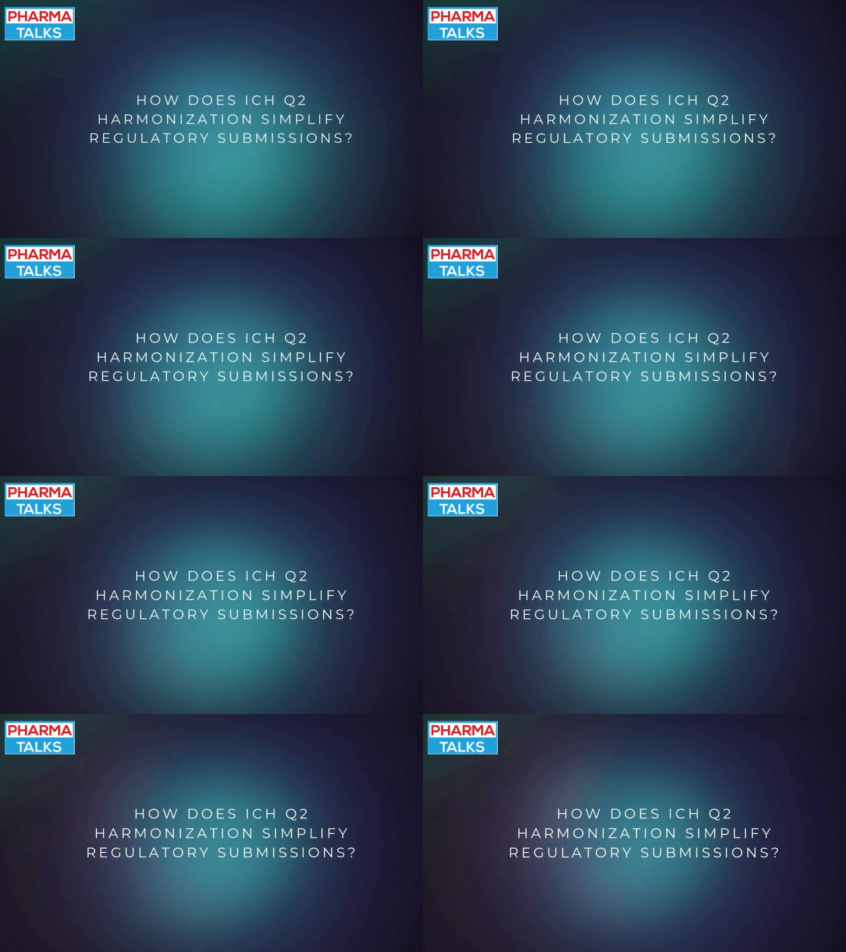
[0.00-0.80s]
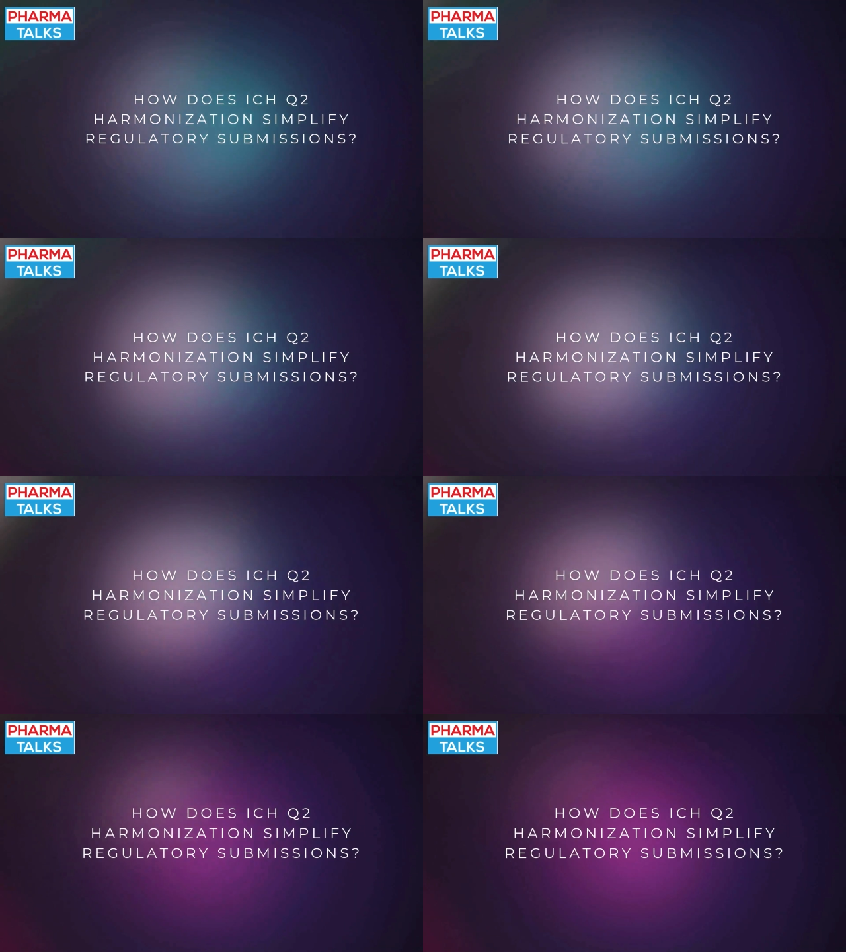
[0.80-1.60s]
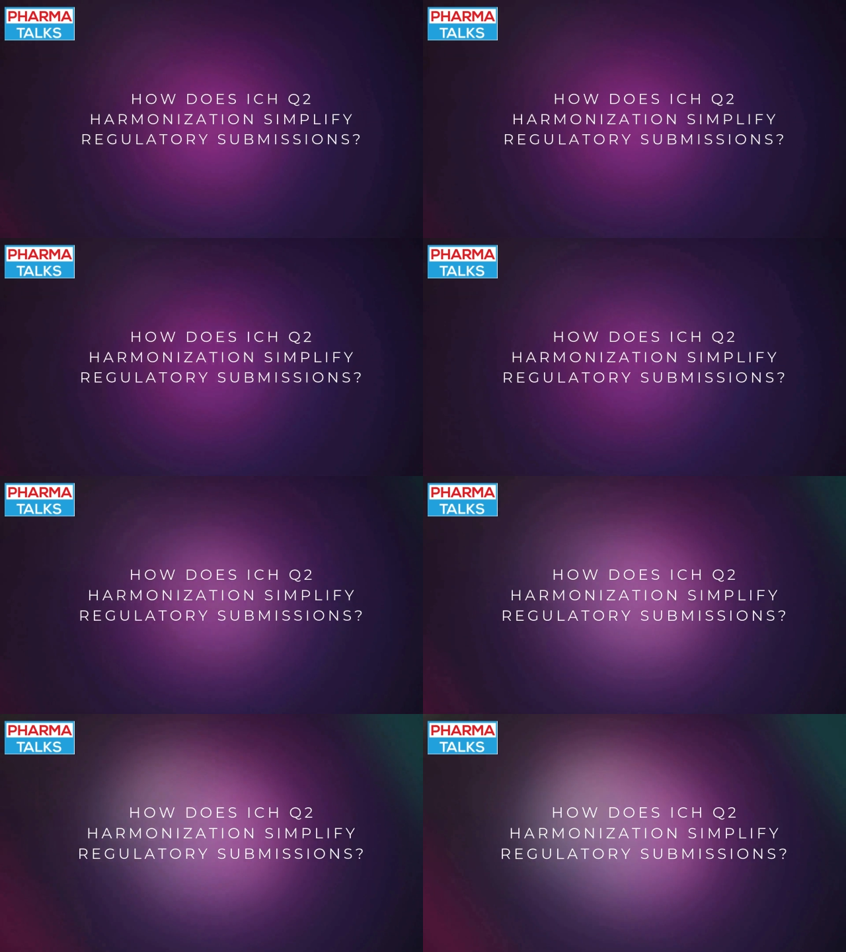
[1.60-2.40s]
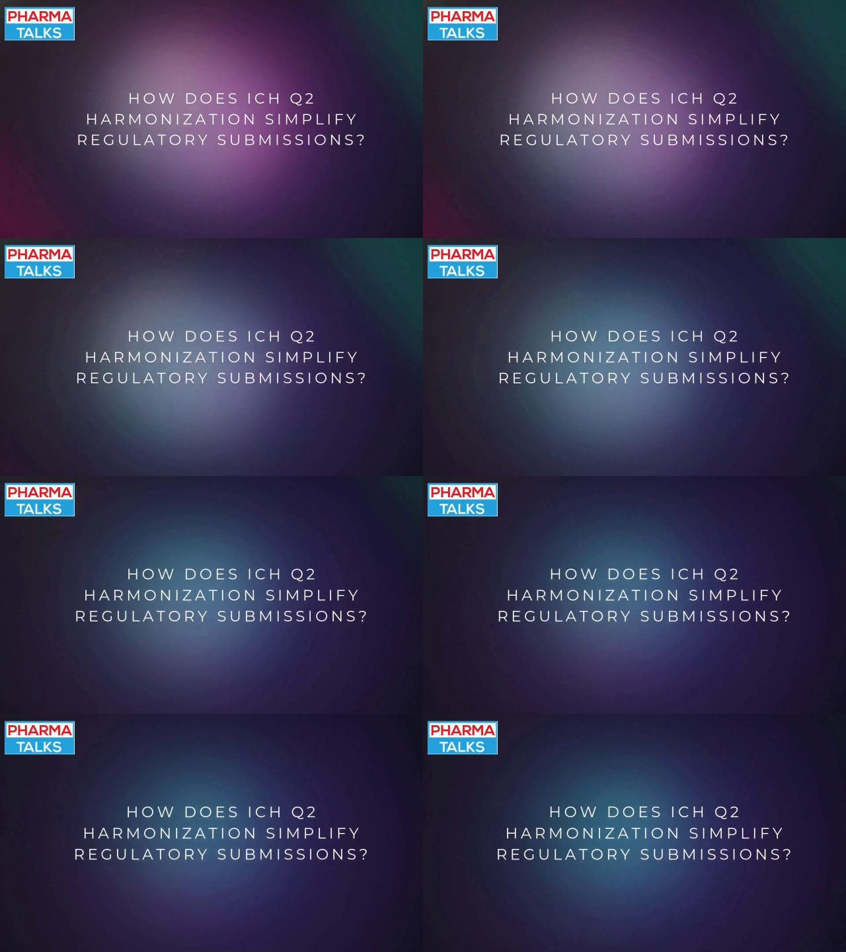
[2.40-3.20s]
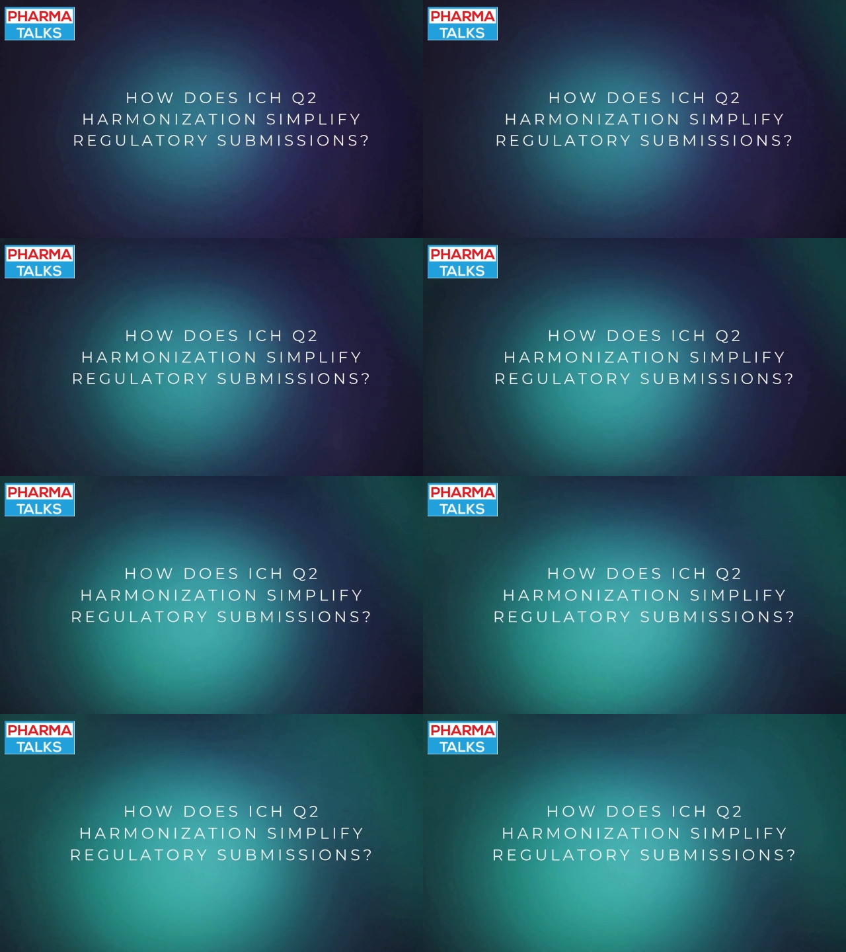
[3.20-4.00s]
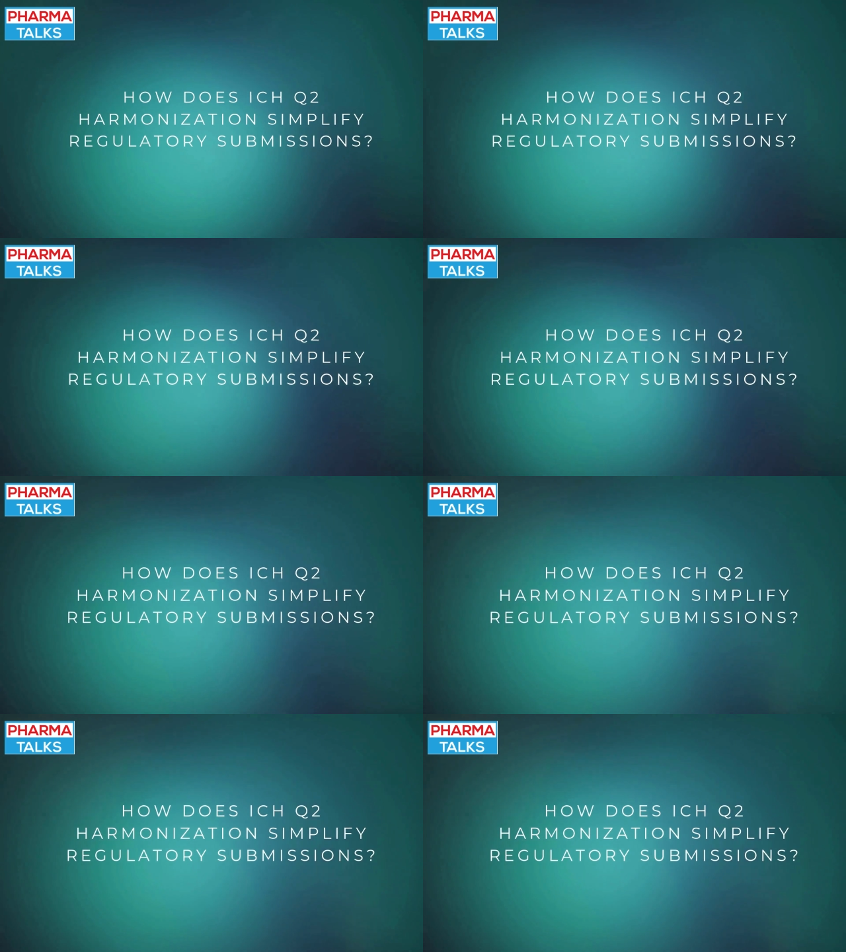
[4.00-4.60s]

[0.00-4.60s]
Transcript: [unreadable: no face in view]